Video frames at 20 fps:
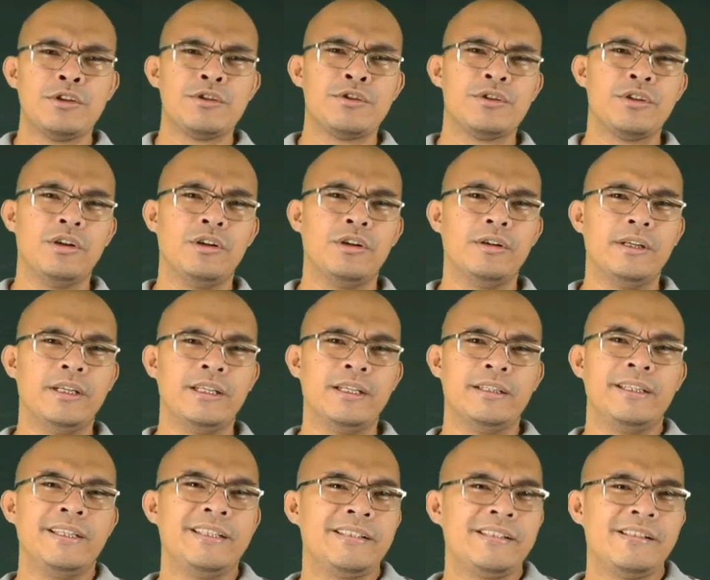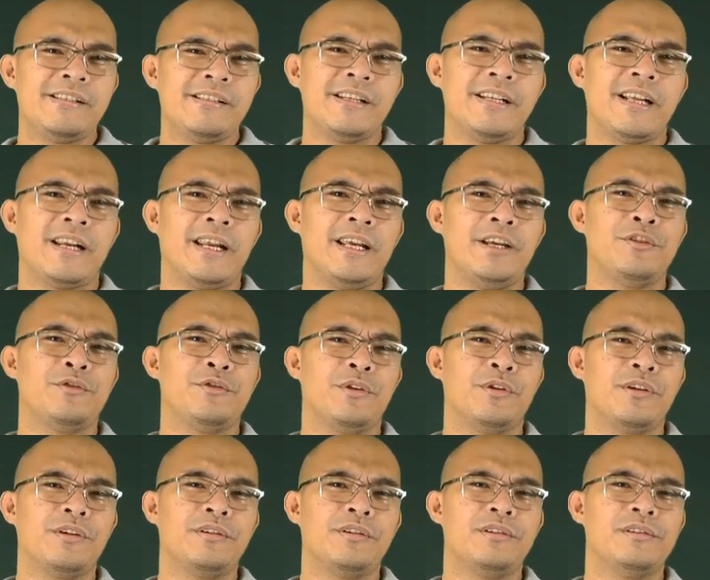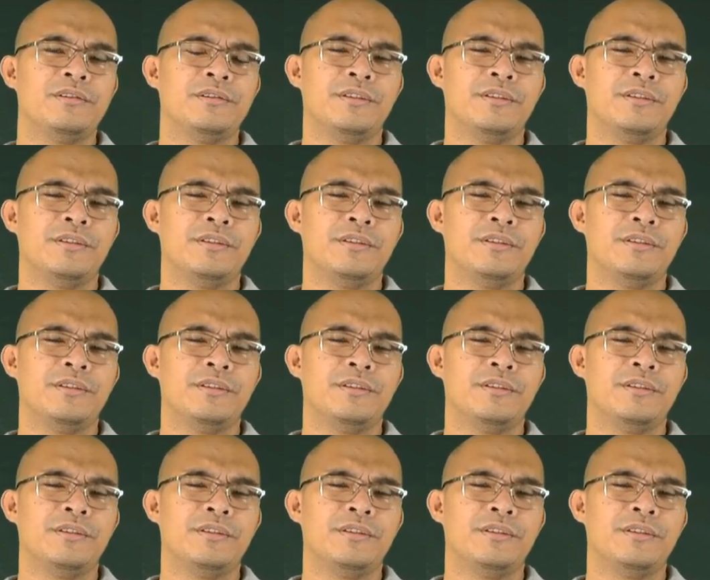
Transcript: so in a DC generator,